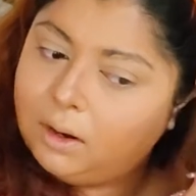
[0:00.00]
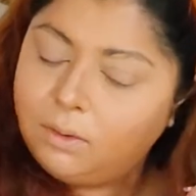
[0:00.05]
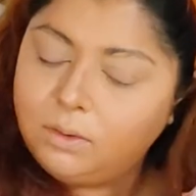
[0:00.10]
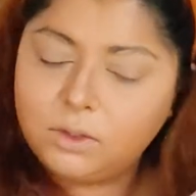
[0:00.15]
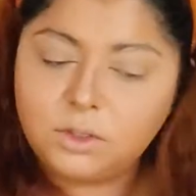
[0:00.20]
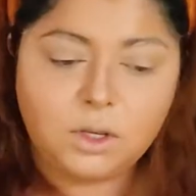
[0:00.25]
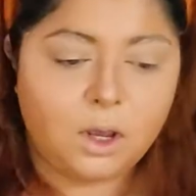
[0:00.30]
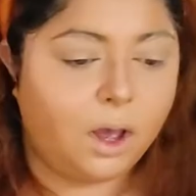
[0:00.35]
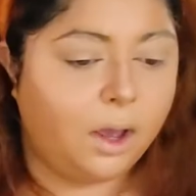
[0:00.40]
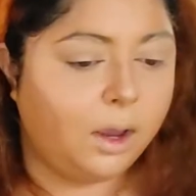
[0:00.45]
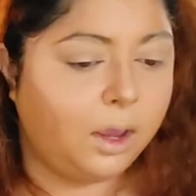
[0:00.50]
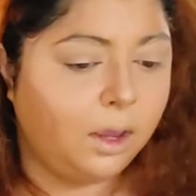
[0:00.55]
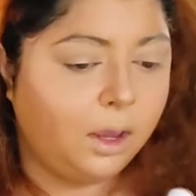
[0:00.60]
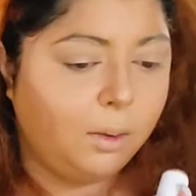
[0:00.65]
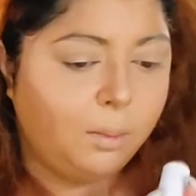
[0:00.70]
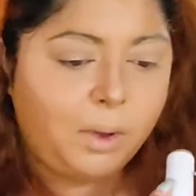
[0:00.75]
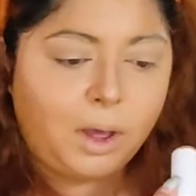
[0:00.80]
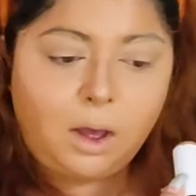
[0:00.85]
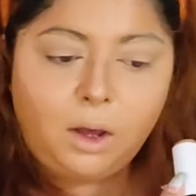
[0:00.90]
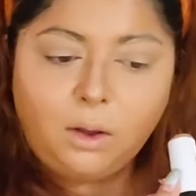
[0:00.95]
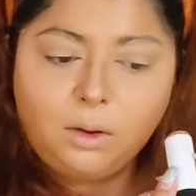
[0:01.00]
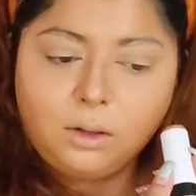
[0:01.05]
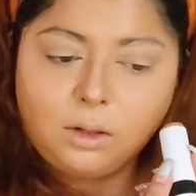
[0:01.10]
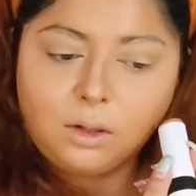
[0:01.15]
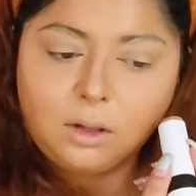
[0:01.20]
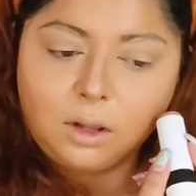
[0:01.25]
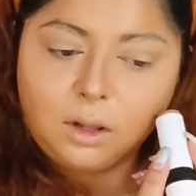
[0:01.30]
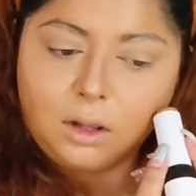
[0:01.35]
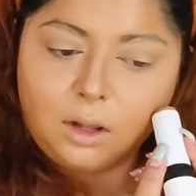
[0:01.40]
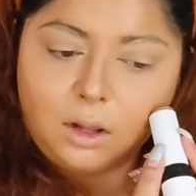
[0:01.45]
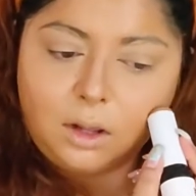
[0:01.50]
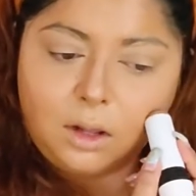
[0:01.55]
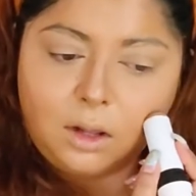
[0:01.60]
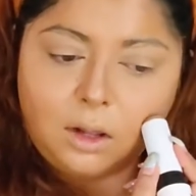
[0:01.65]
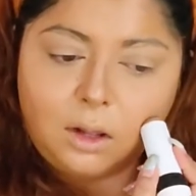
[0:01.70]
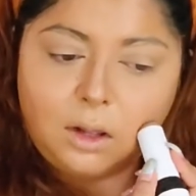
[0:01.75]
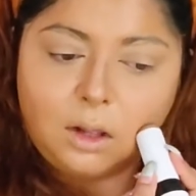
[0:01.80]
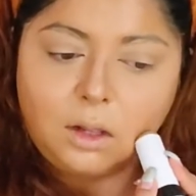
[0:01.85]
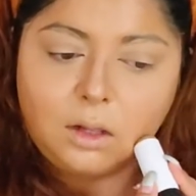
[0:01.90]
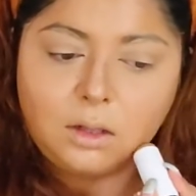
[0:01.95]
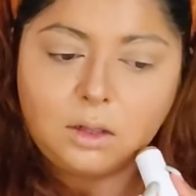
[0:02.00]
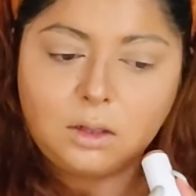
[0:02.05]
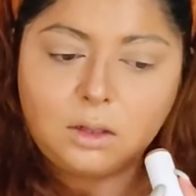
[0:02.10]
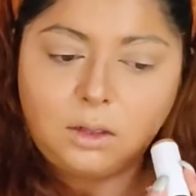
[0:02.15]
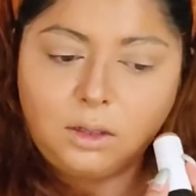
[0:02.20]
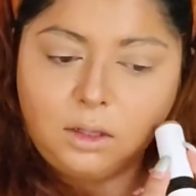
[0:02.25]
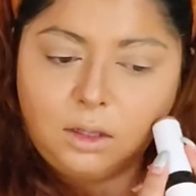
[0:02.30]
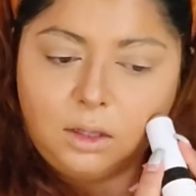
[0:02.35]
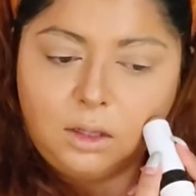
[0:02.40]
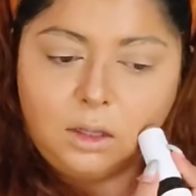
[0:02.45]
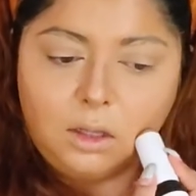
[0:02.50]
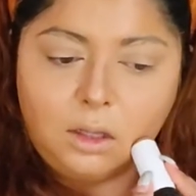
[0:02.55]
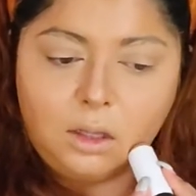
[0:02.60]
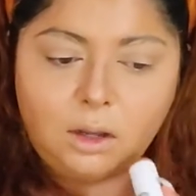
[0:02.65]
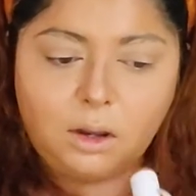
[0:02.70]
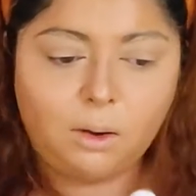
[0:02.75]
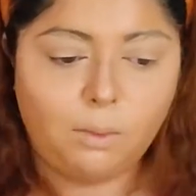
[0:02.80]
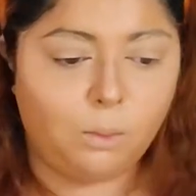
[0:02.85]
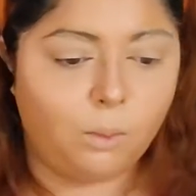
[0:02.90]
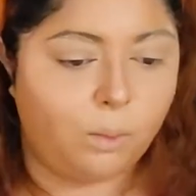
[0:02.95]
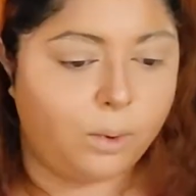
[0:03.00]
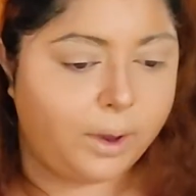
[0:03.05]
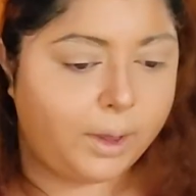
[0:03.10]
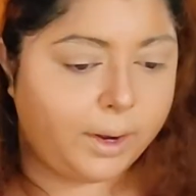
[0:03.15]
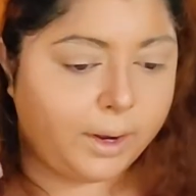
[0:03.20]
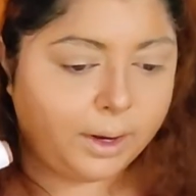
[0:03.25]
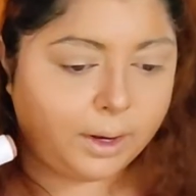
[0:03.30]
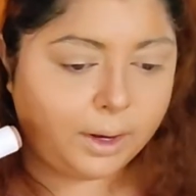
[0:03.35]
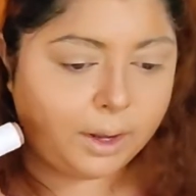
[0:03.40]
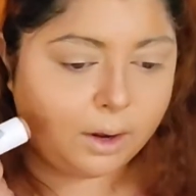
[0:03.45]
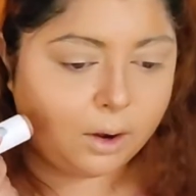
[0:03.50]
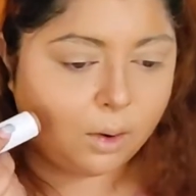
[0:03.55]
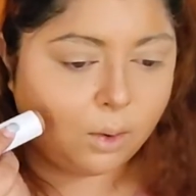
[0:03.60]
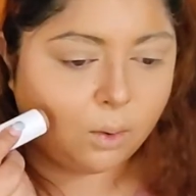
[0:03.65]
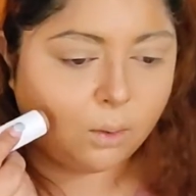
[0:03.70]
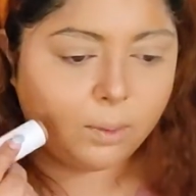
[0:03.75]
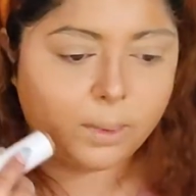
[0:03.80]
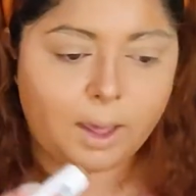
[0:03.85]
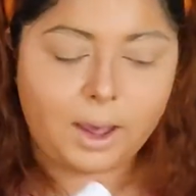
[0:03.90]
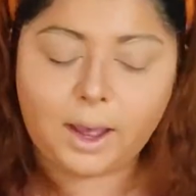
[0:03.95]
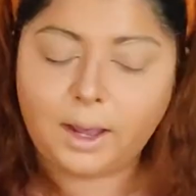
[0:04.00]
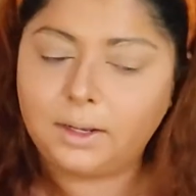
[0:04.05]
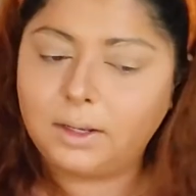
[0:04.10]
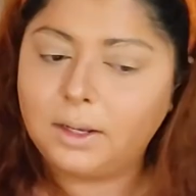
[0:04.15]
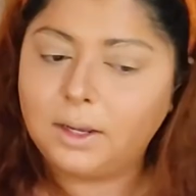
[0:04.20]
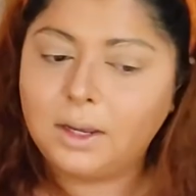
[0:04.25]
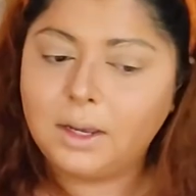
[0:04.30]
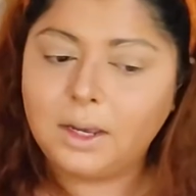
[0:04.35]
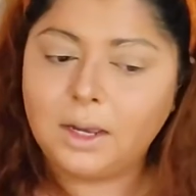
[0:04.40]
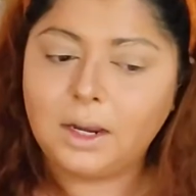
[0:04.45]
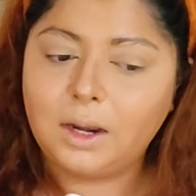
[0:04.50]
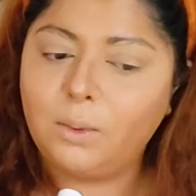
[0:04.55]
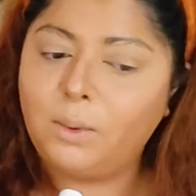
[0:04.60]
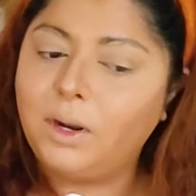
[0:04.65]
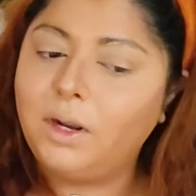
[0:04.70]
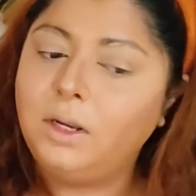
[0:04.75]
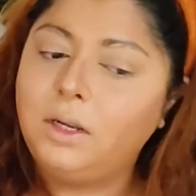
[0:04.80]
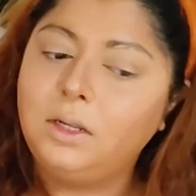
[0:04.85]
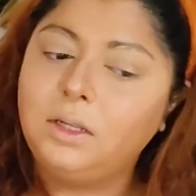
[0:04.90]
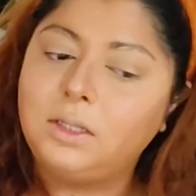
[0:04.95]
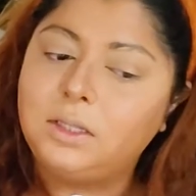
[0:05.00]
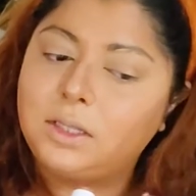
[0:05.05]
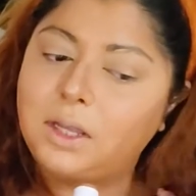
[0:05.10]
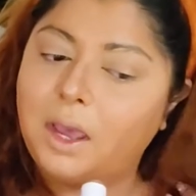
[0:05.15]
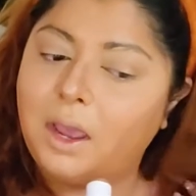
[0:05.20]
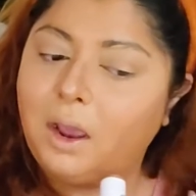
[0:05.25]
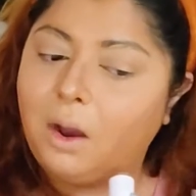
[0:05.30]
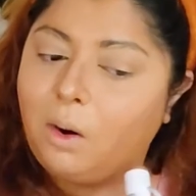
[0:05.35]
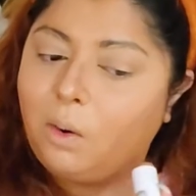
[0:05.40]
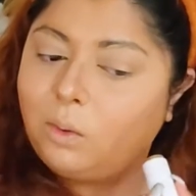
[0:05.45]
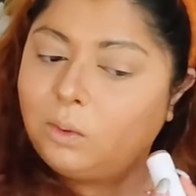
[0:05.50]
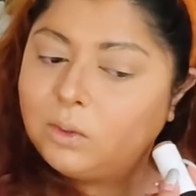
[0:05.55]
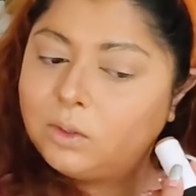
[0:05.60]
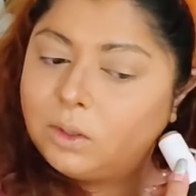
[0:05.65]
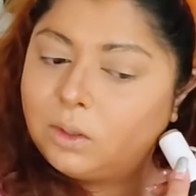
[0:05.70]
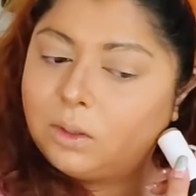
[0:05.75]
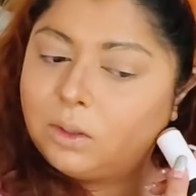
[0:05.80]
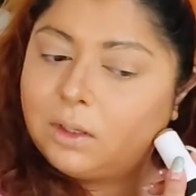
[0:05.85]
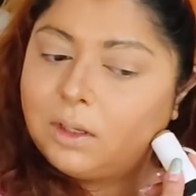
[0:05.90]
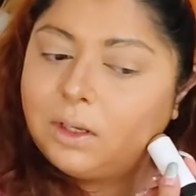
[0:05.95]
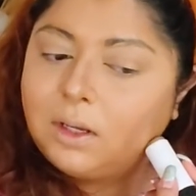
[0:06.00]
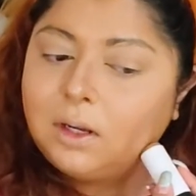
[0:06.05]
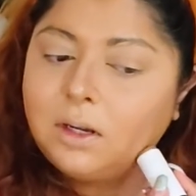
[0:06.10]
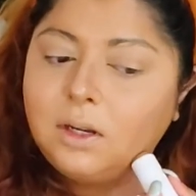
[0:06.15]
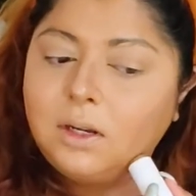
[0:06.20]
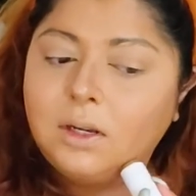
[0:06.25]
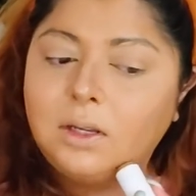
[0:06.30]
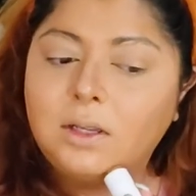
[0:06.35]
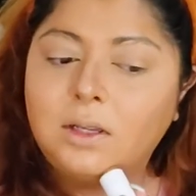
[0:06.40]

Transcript: And I was talking about uh, the uh, wedding and all that, and I wanted to say also, like,